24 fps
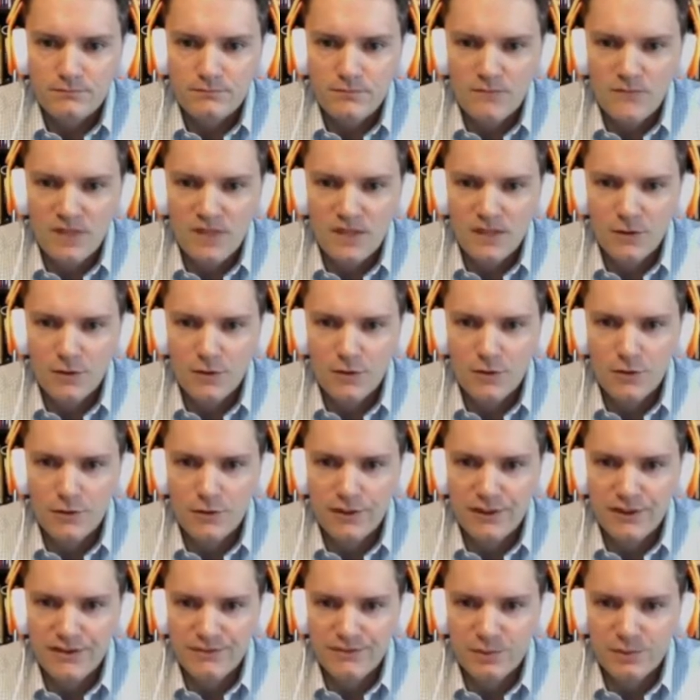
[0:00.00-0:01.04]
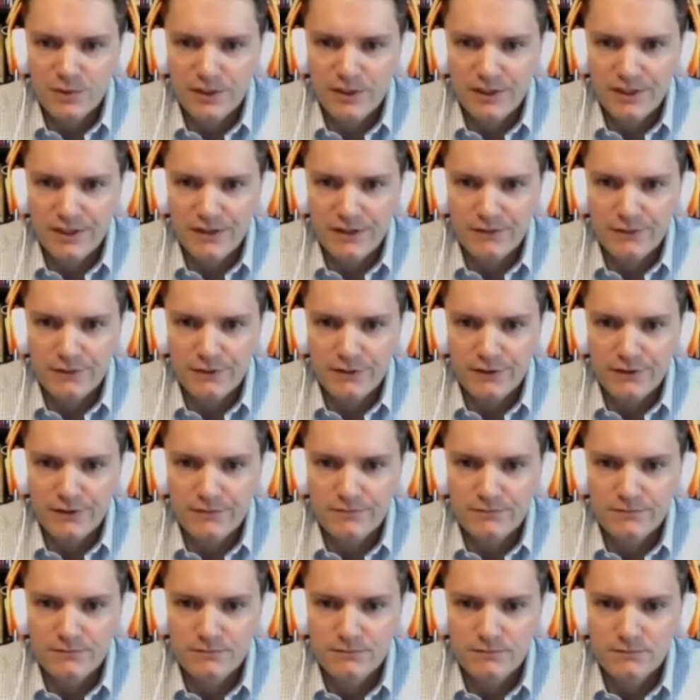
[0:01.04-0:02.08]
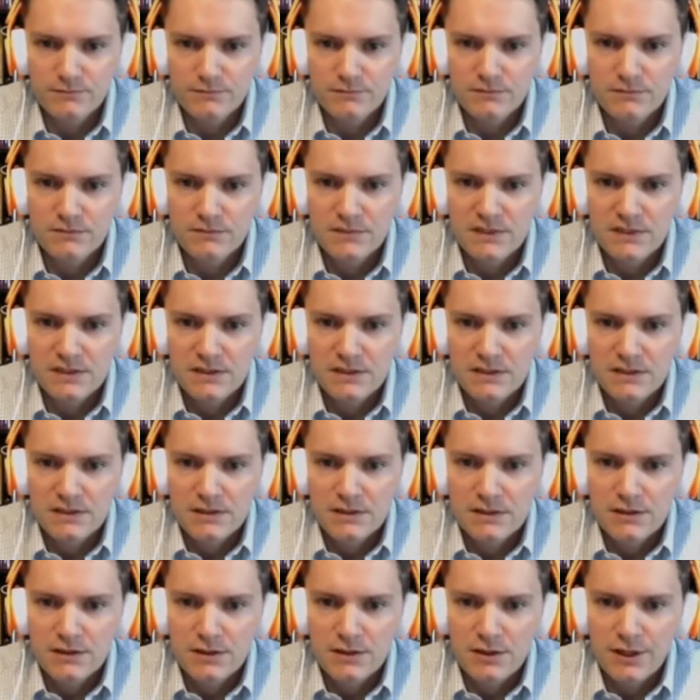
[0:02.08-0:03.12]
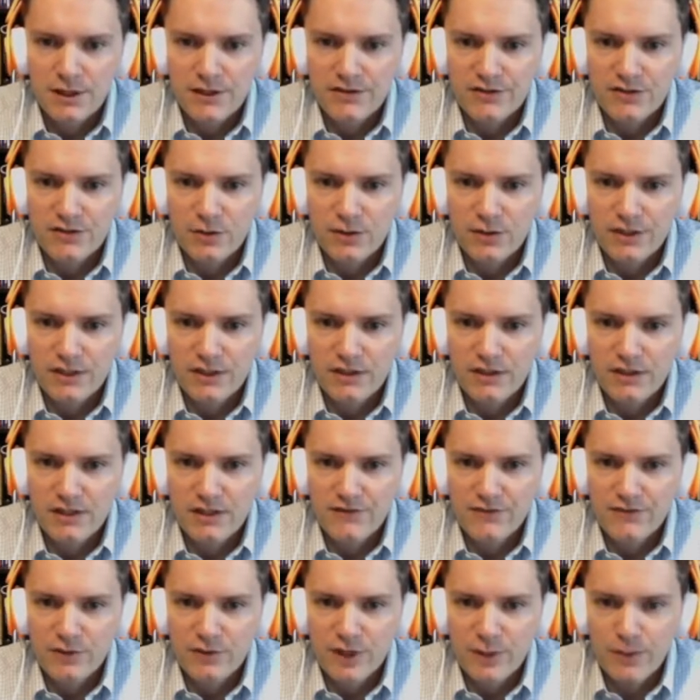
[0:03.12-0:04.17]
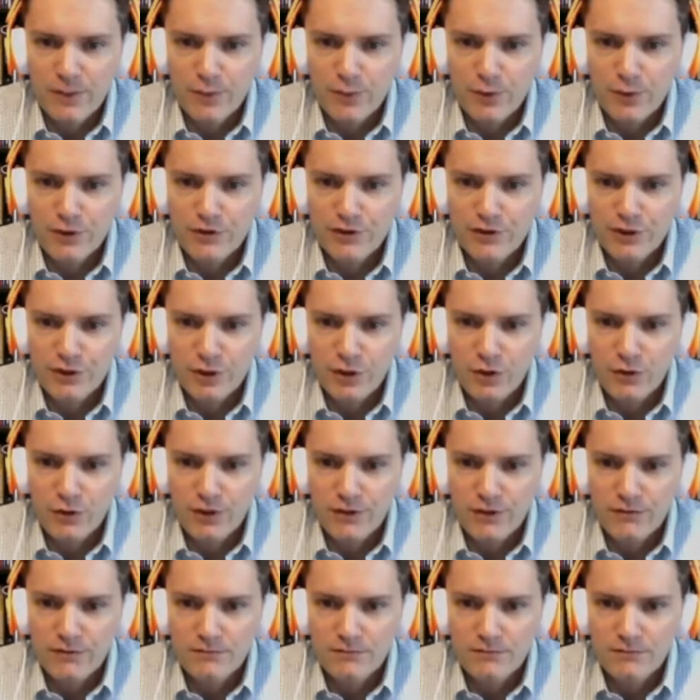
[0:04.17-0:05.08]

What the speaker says: Oh, and he's playing angry. Alright, so I'll get a left-right push going.